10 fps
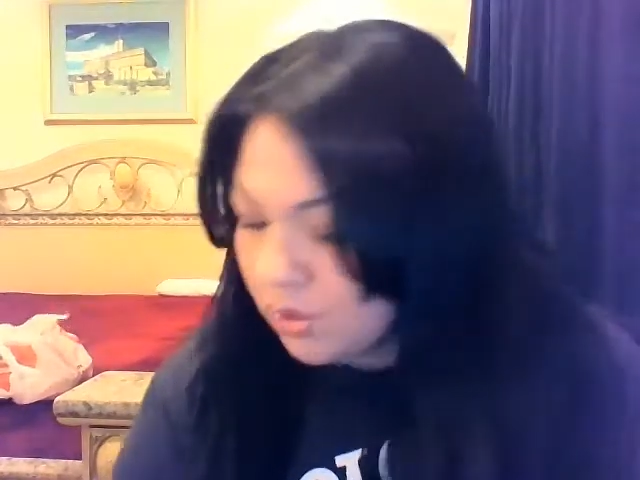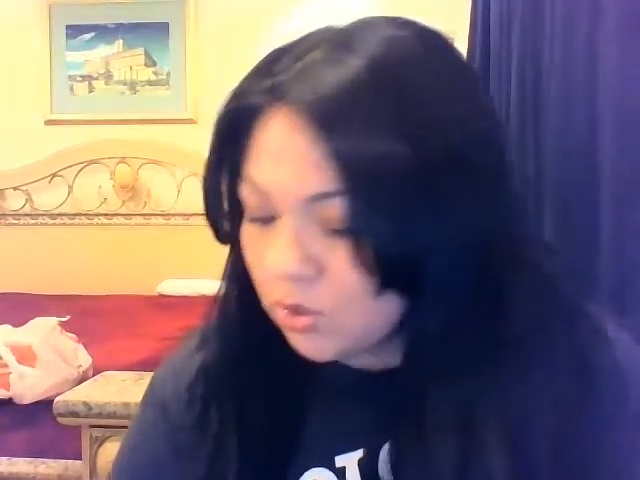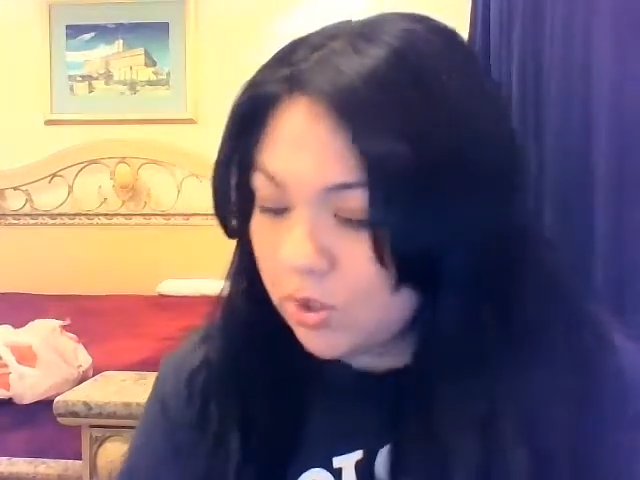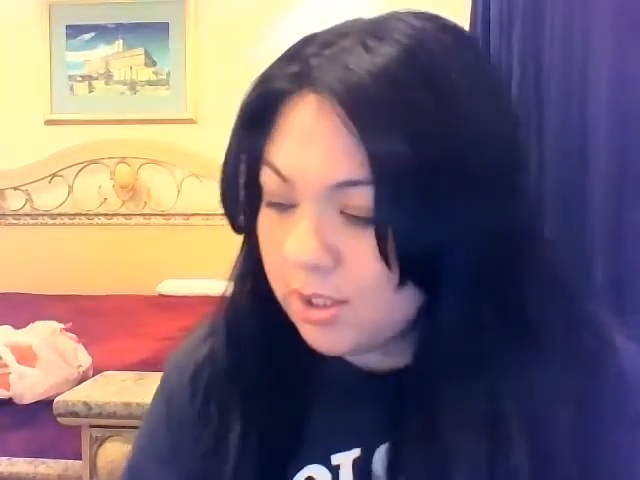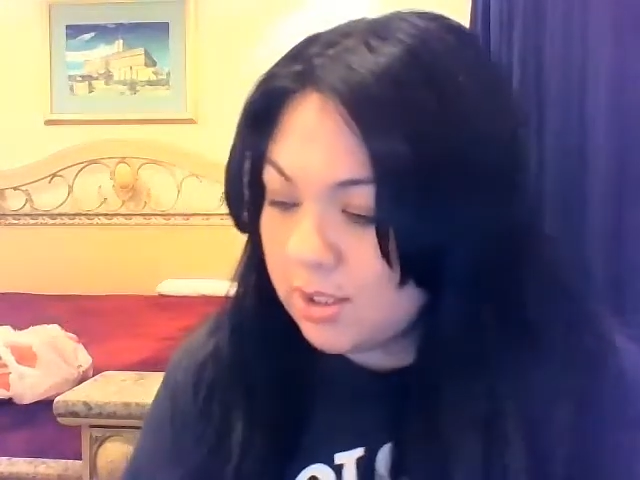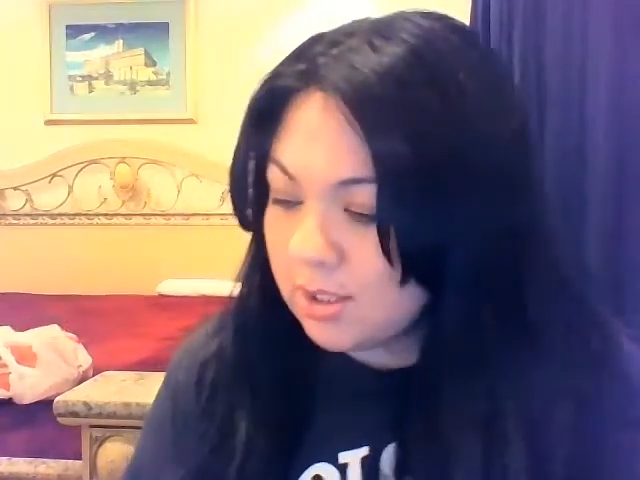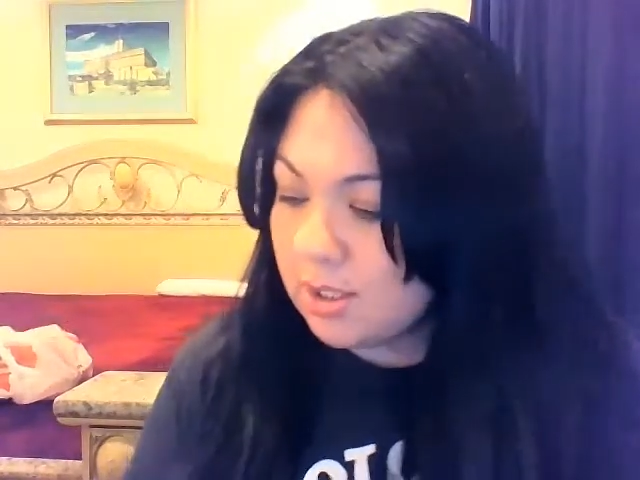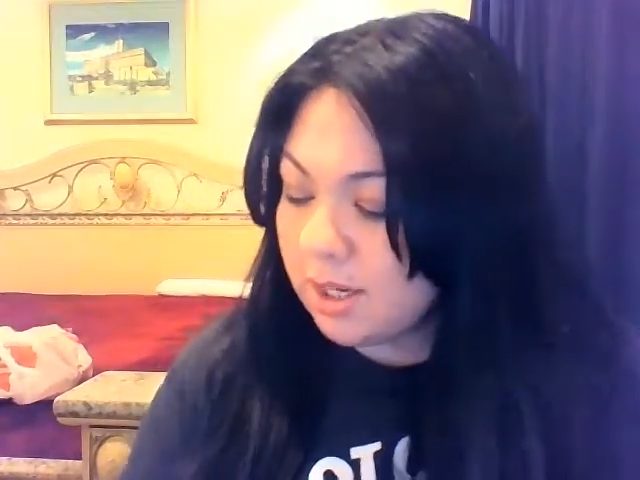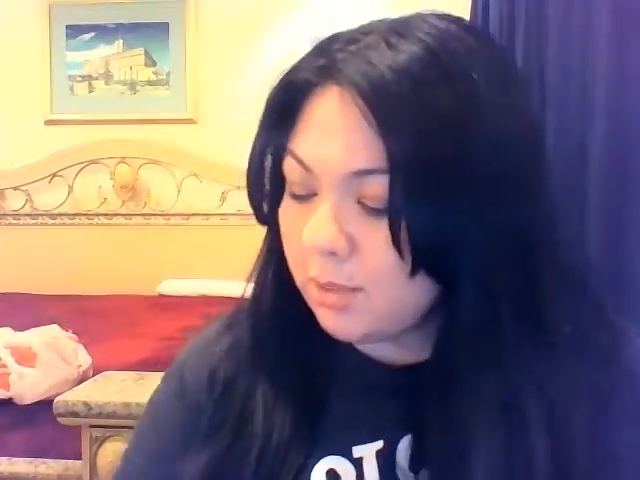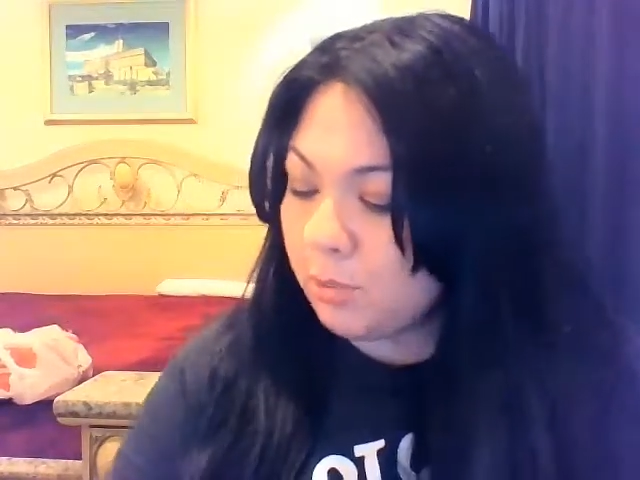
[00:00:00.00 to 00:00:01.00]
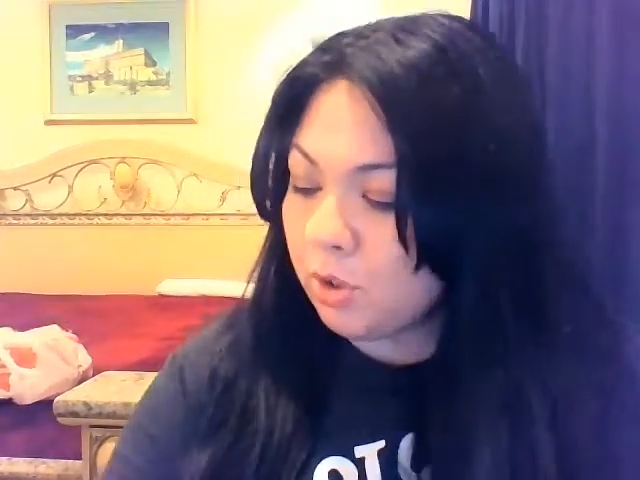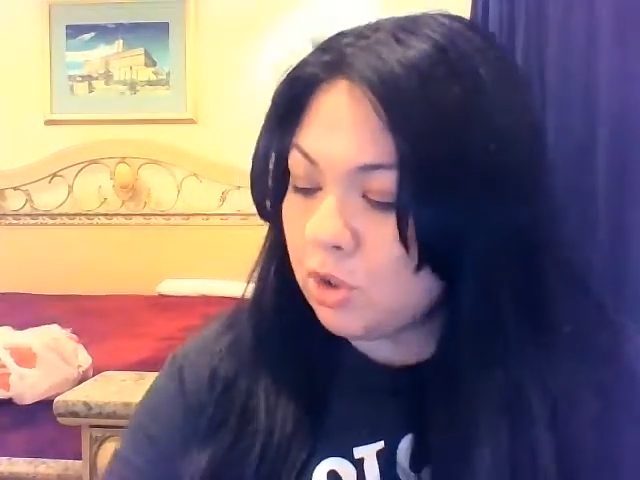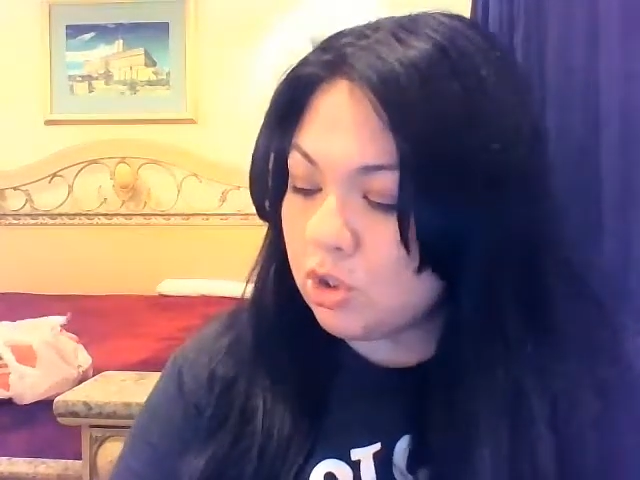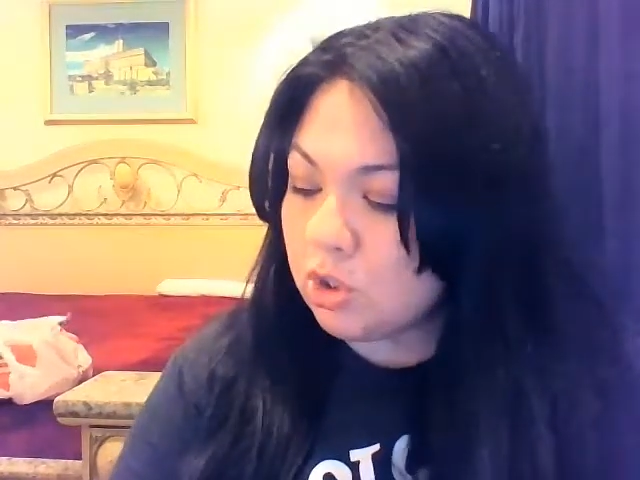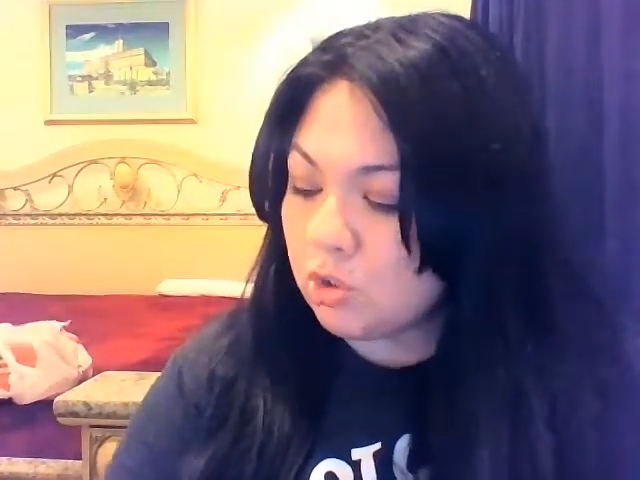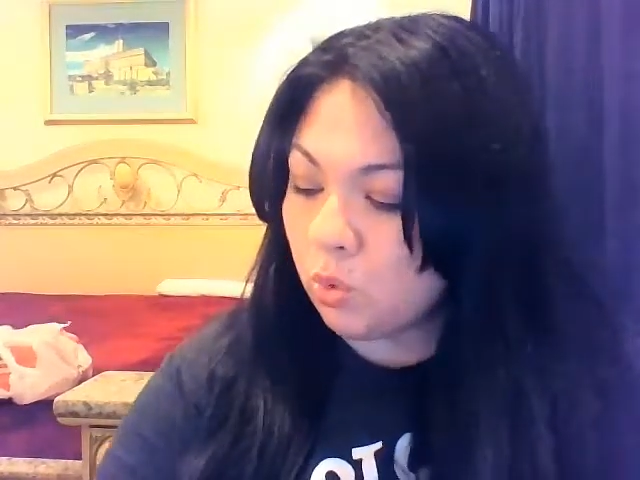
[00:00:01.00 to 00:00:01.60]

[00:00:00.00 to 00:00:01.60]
so the next things I purchased